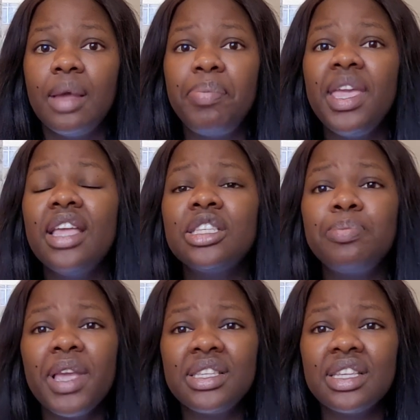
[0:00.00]
be in
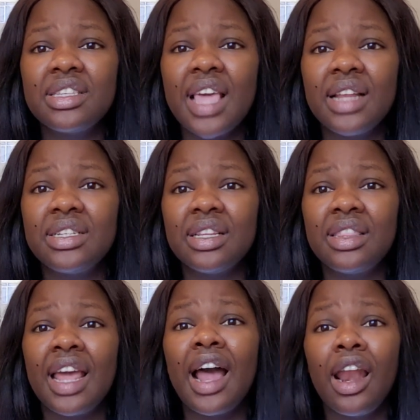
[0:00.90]
spaces that
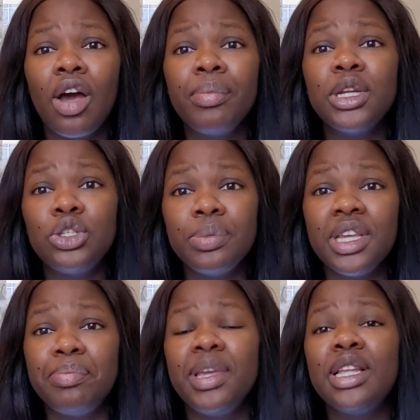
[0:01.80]
that allow me to
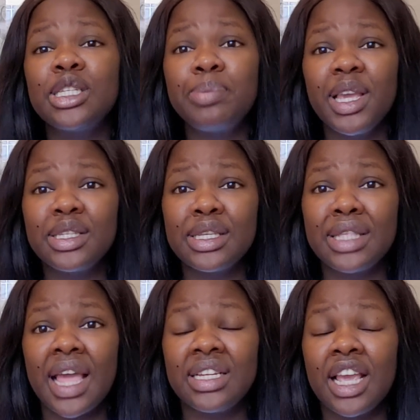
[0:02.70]
be, be in spaces
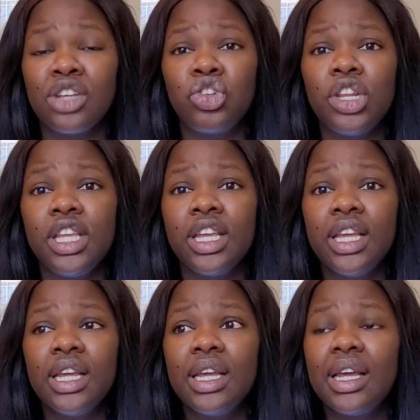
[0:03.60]
that actually
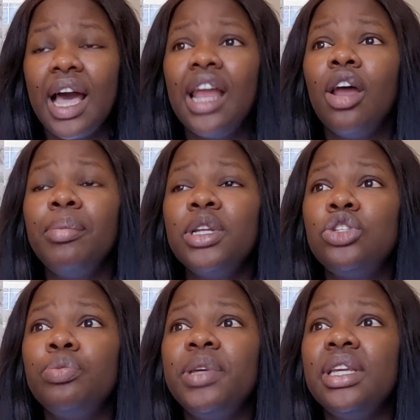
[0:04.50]
allow me
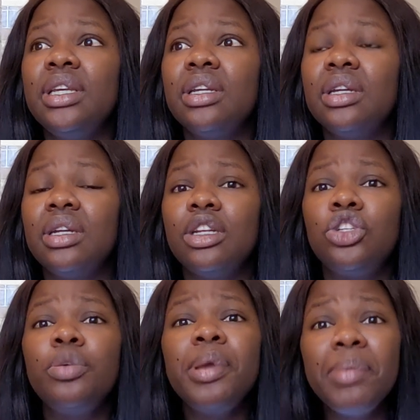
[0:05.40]
to be
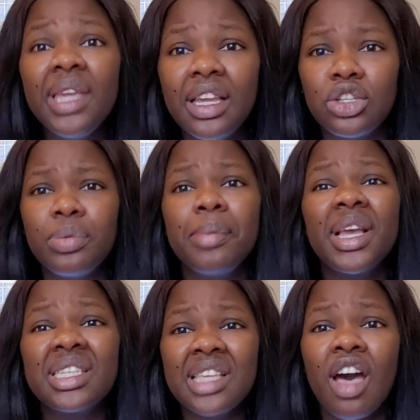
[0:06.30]
to be me, to be
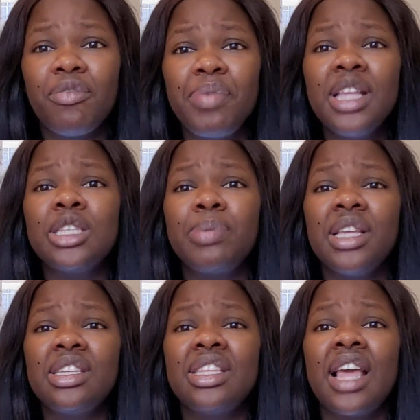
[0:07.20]
myself, be in
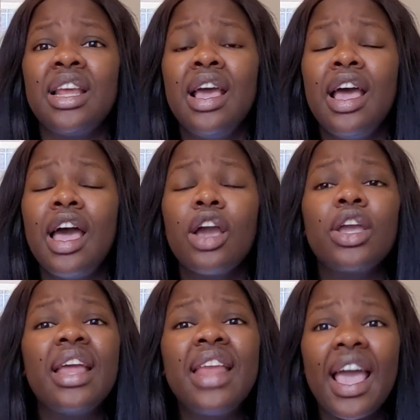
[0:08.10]
spaces that
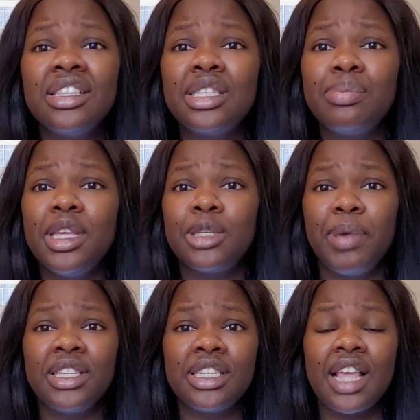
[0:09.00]
enhance me,
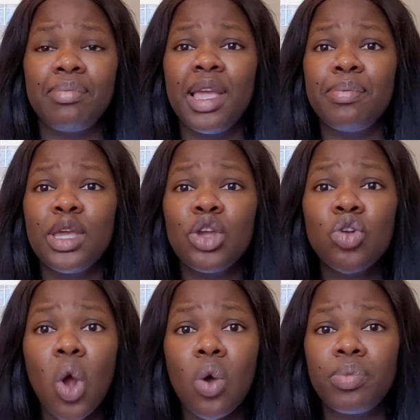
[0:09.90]
spaces that make me
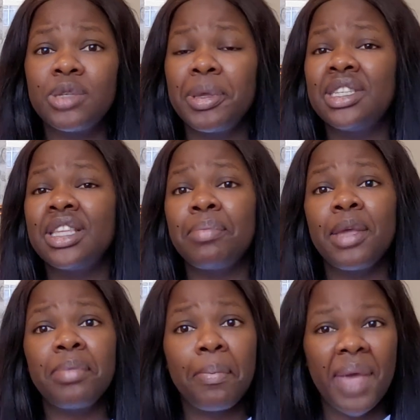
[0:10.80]
grow, spaces that
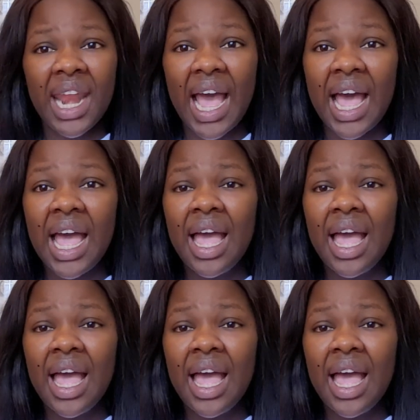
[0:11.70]
make me better.